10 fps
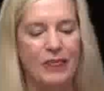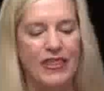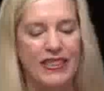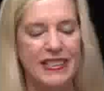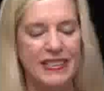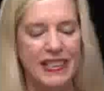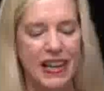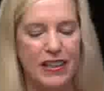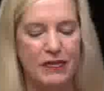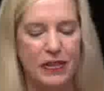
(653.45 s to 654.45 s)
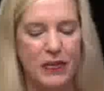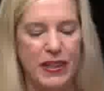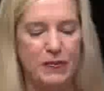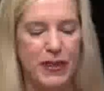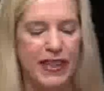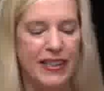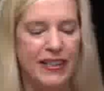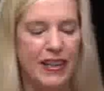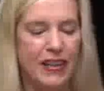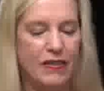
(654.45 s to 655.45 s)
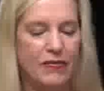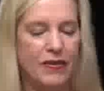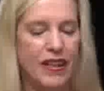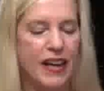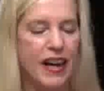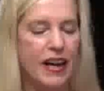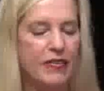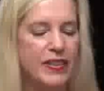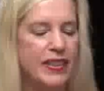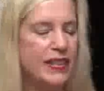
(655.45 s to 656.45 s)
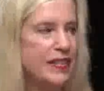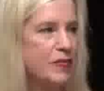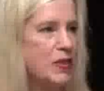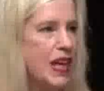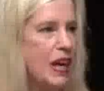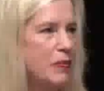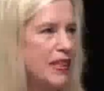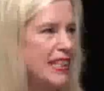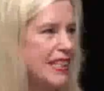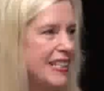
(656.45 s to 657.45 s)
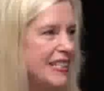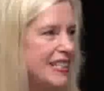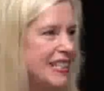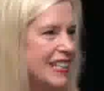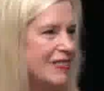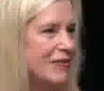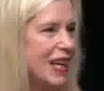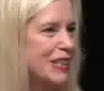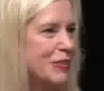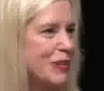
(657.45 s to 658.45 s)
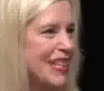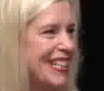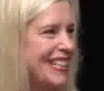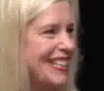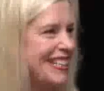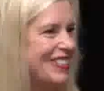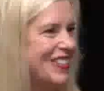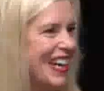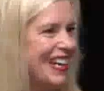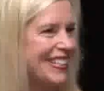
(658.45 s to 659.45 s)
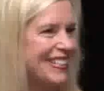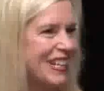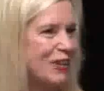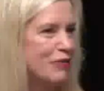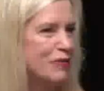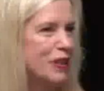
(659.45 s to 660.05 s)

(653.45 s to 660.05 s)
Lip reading: Is this kind of a repeat of the Japanese investment in the U.S. of